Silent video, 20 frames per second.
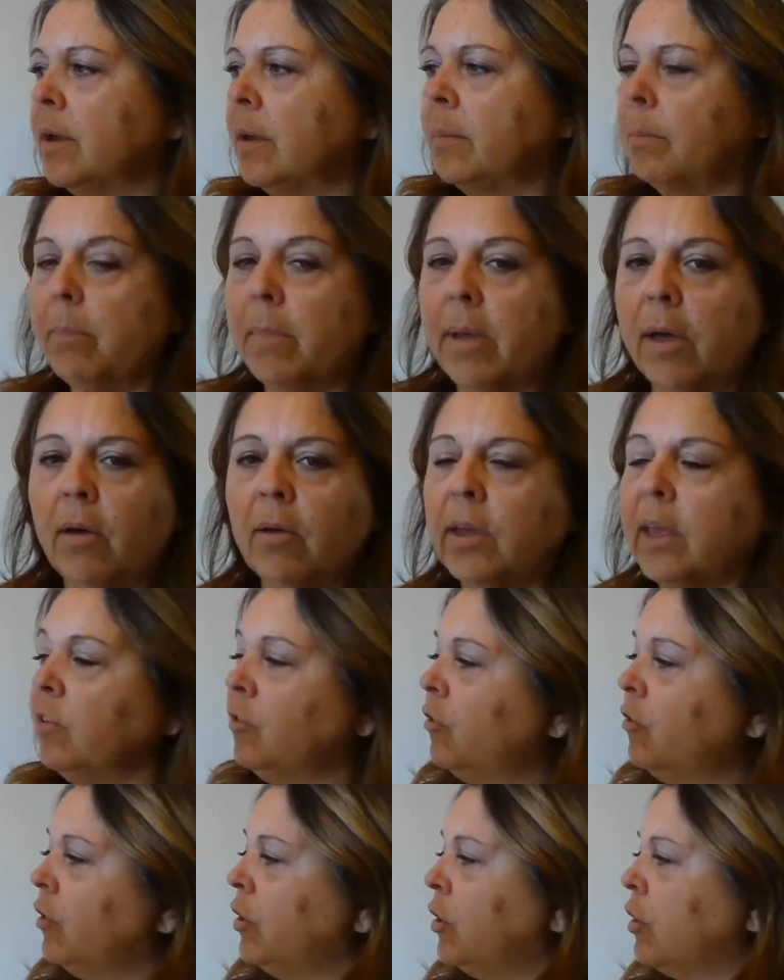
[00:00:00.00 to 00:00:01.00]
milk
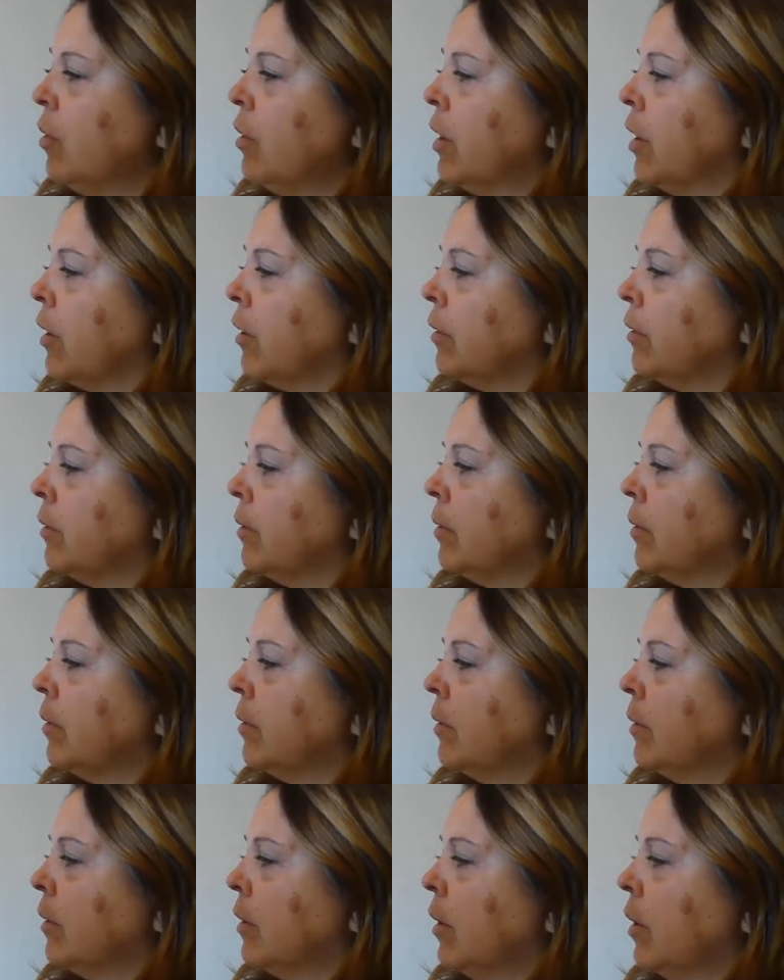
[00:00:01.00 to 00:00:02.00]
into yogurt,
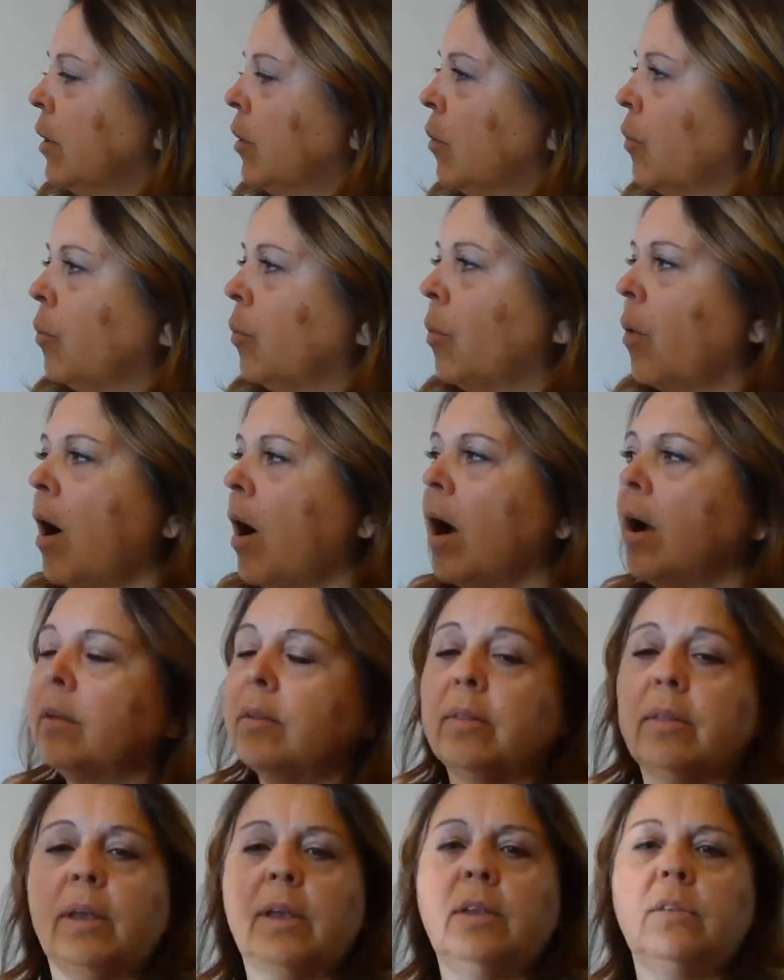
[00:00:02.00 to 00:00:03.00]

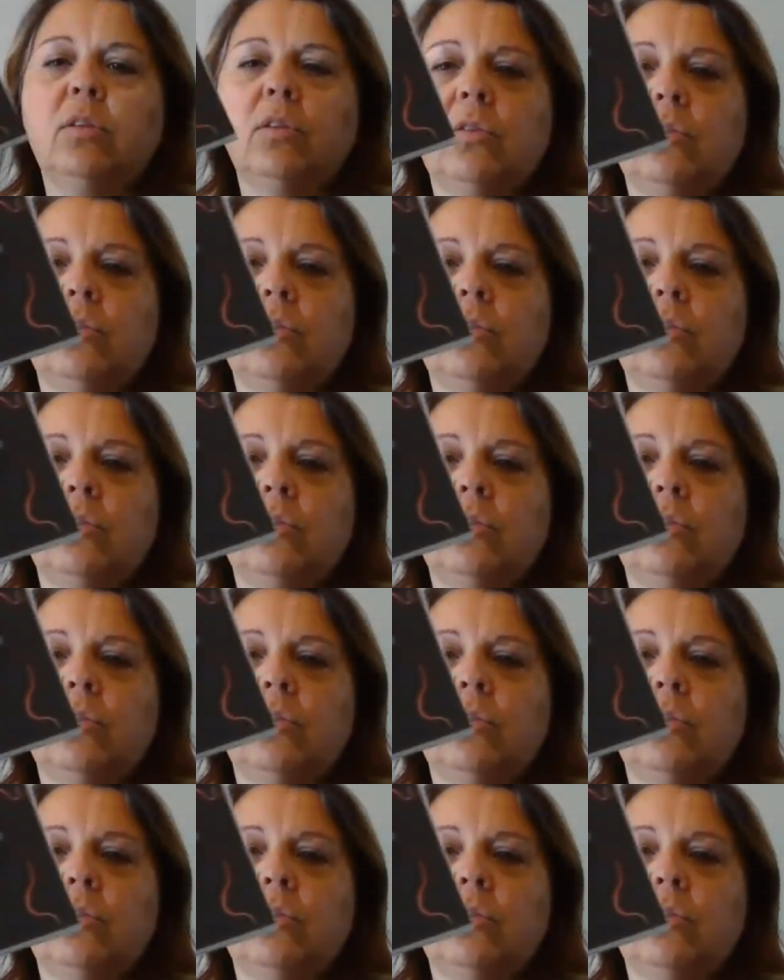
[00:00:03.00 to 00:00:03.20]
rocks into